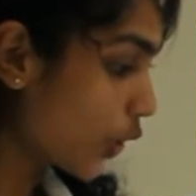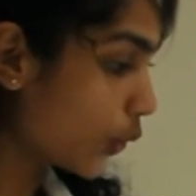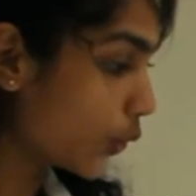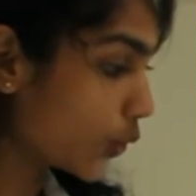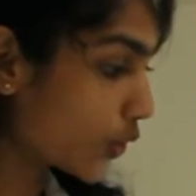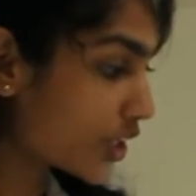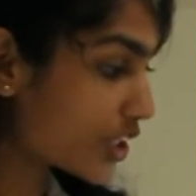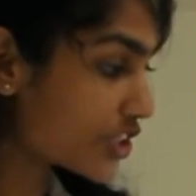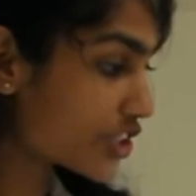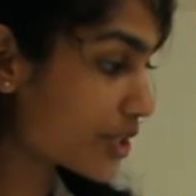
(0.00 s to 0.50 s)

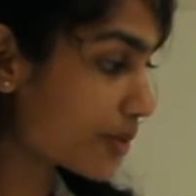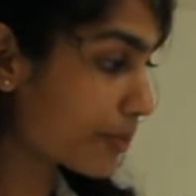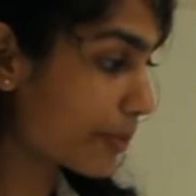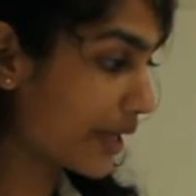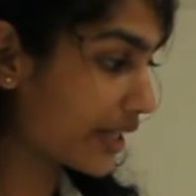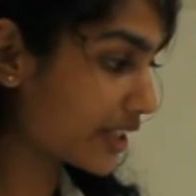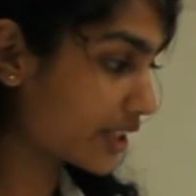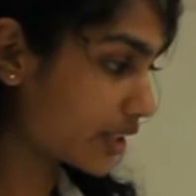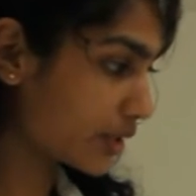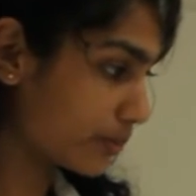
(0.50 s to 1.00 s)
ownership
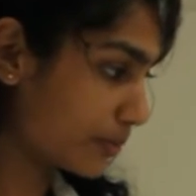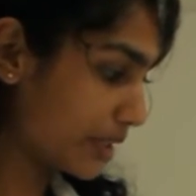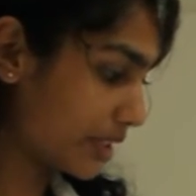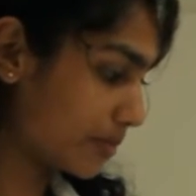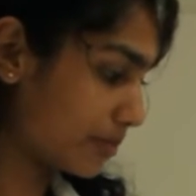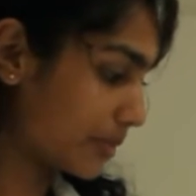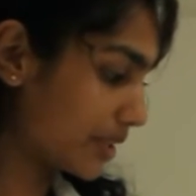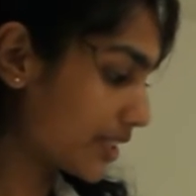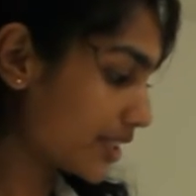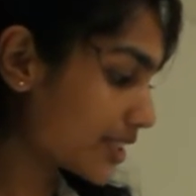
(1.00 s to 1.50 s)
and
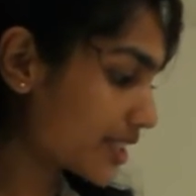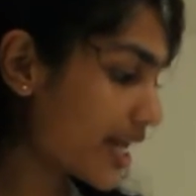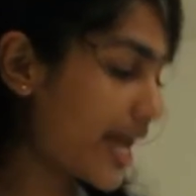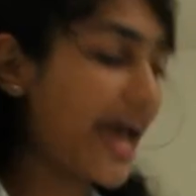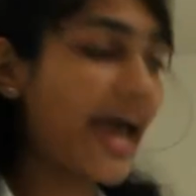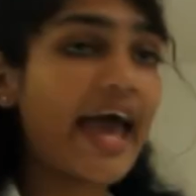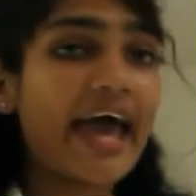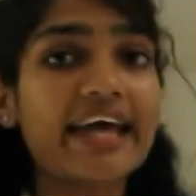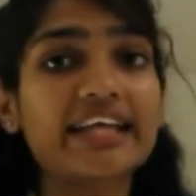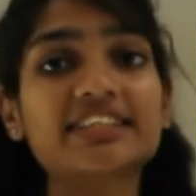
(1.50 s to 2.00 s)
commitment,
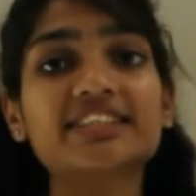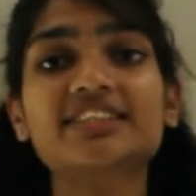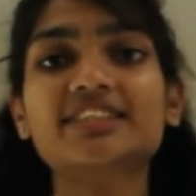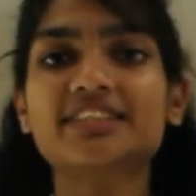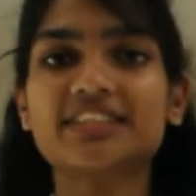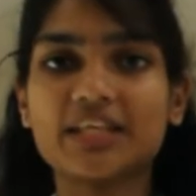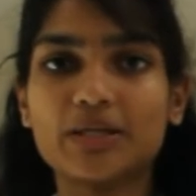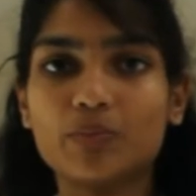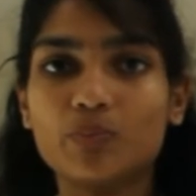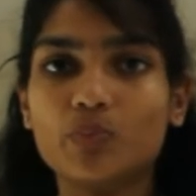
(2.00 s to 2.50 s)
and
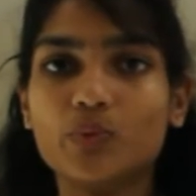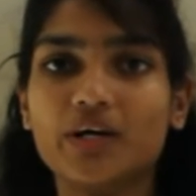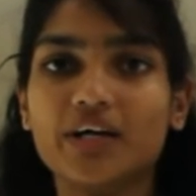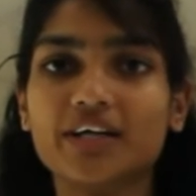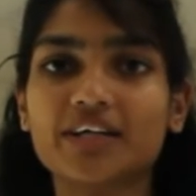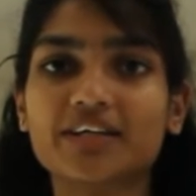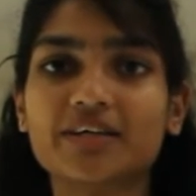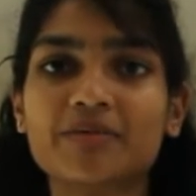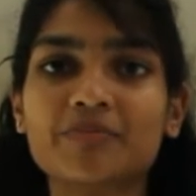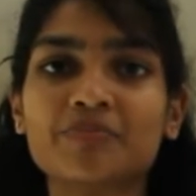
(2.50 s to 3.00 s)

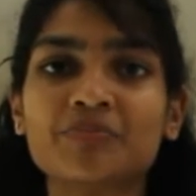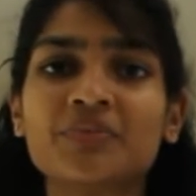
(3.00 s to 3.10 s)
teamwork.